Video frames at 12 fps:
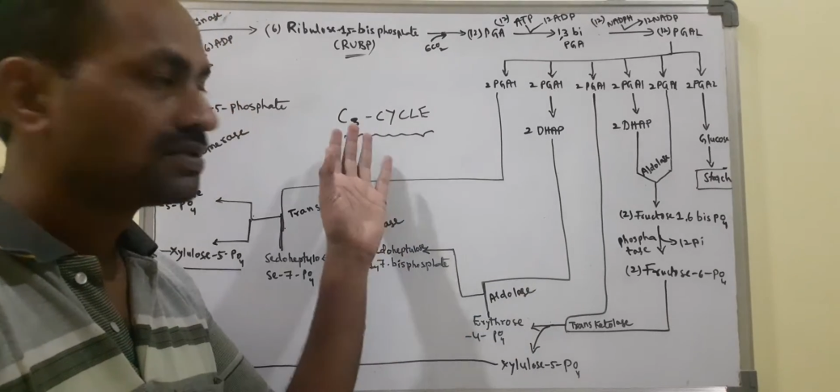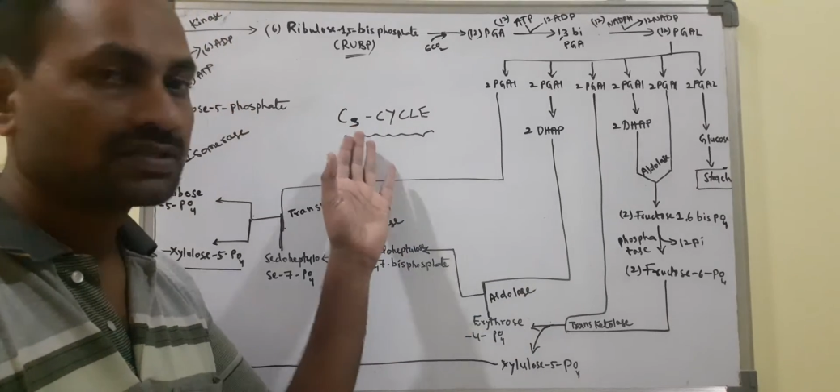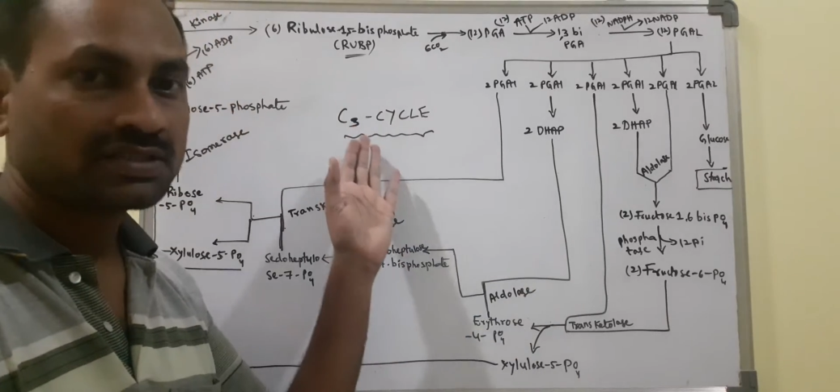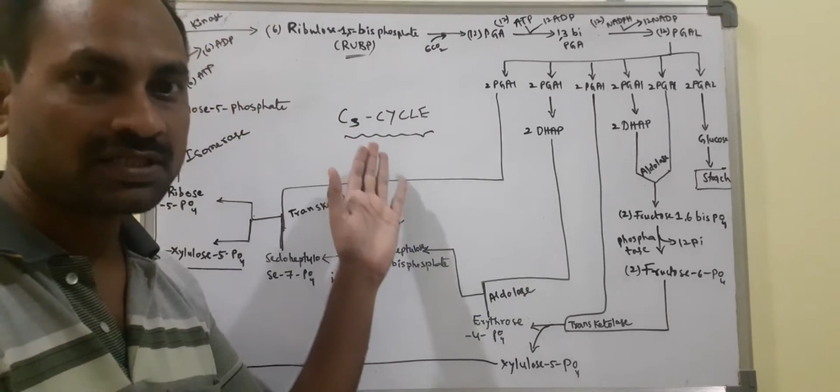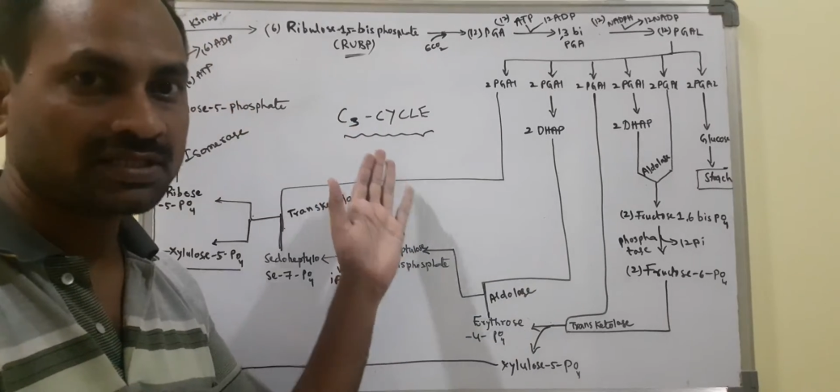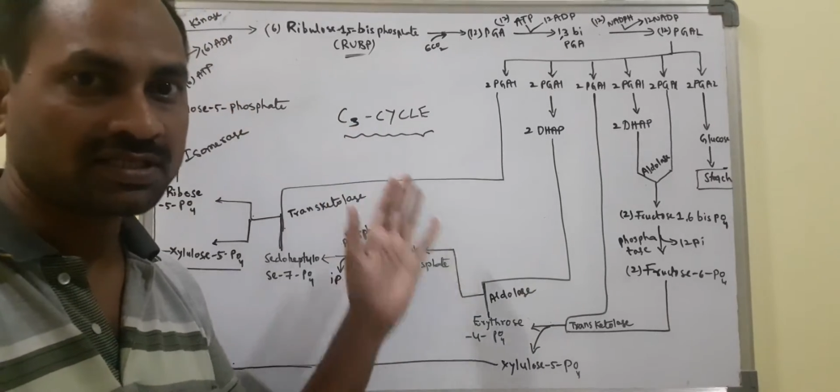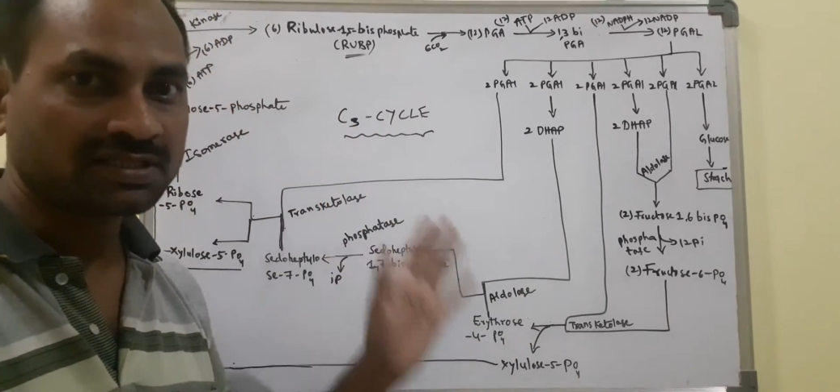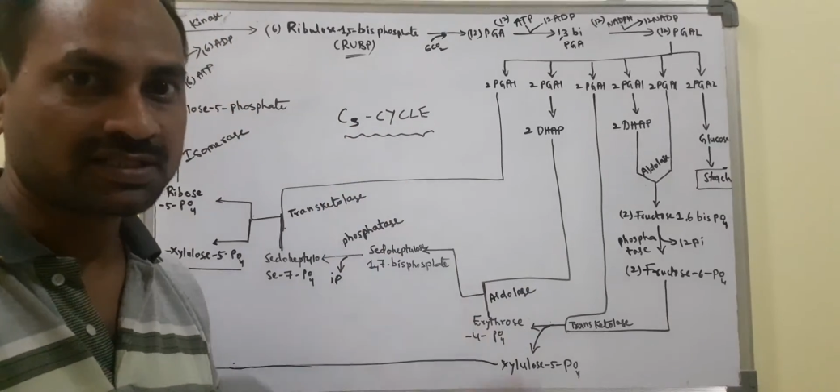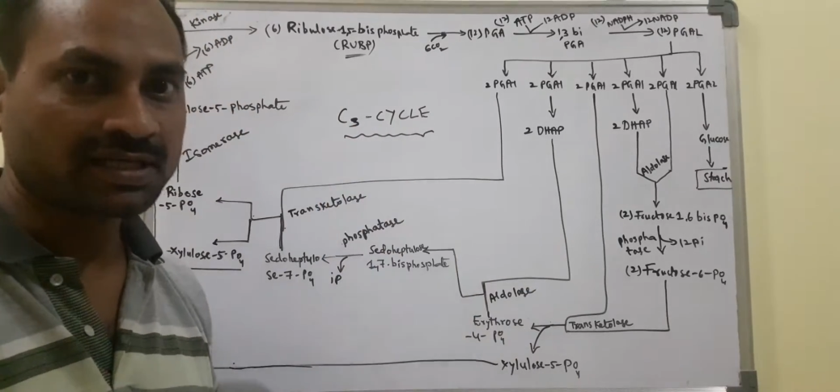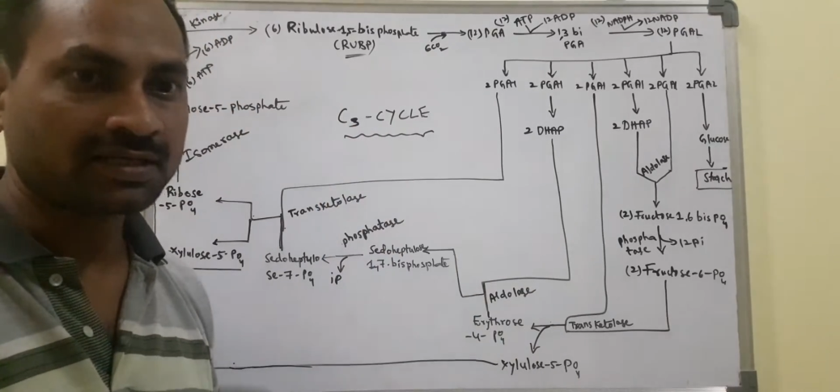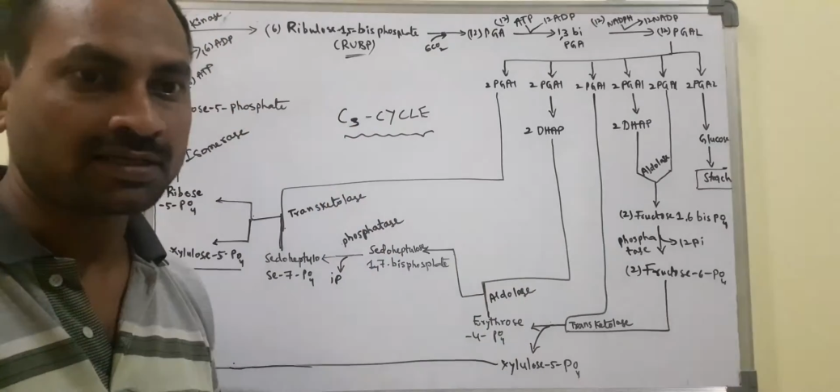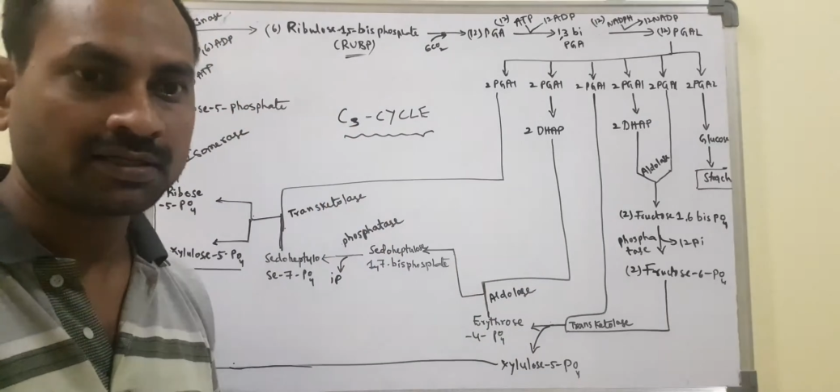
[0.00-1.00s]
C3
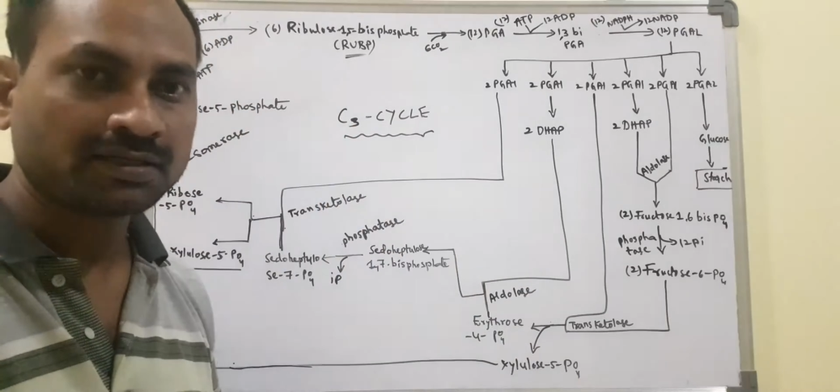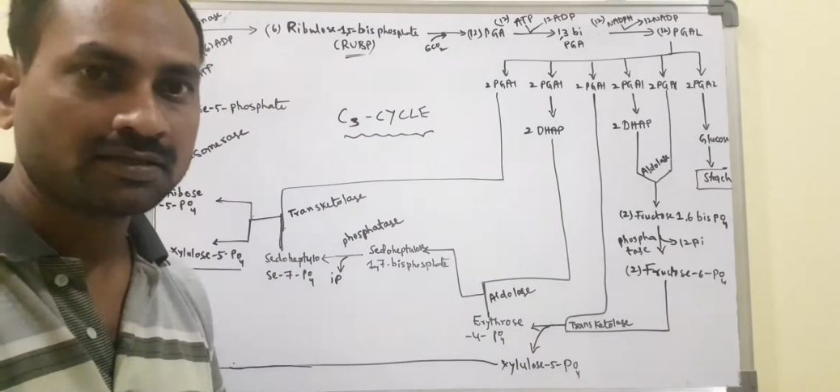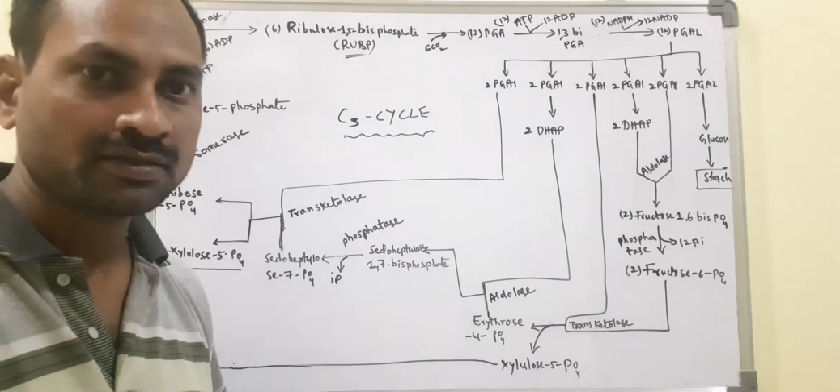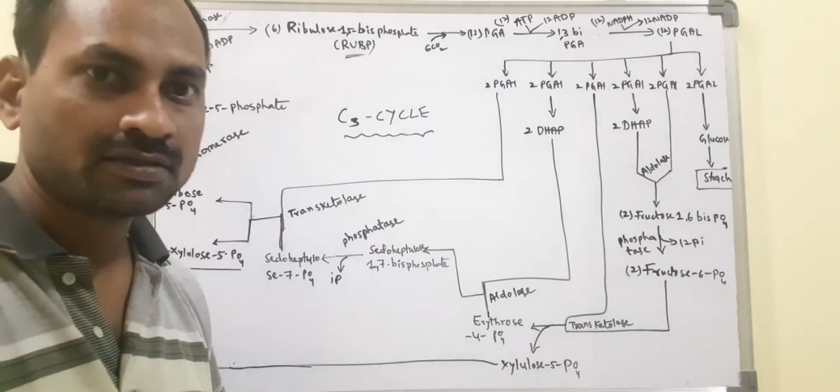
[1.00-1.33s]
cycle.